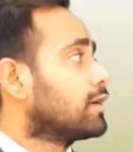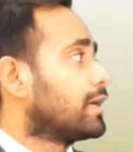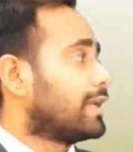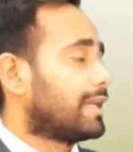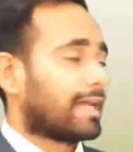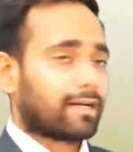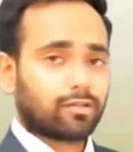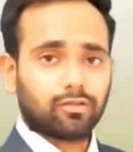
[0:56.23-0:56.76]

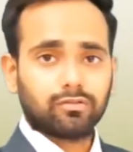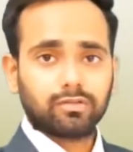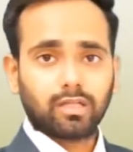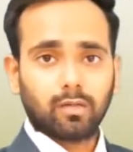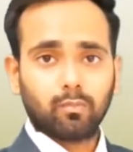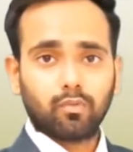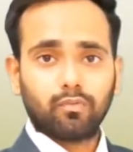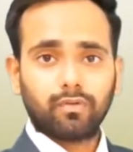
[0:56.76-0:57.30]
electrons
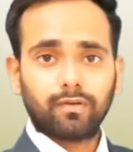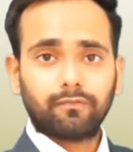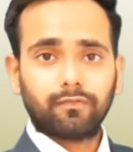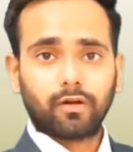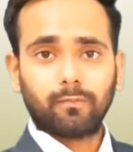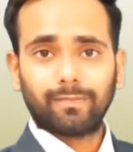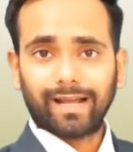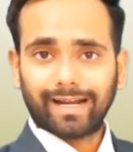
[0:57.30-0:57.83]
are moving
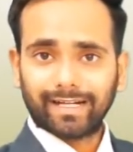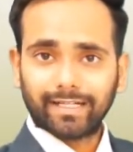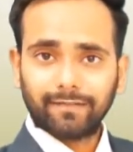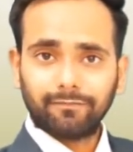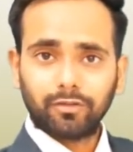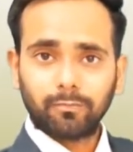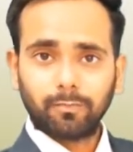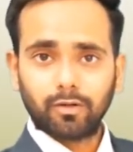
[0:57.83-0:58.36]
from
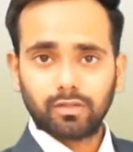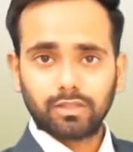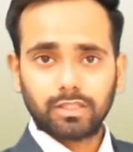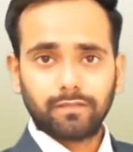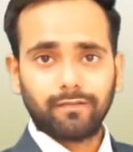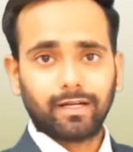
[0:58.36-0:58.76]
negative to positive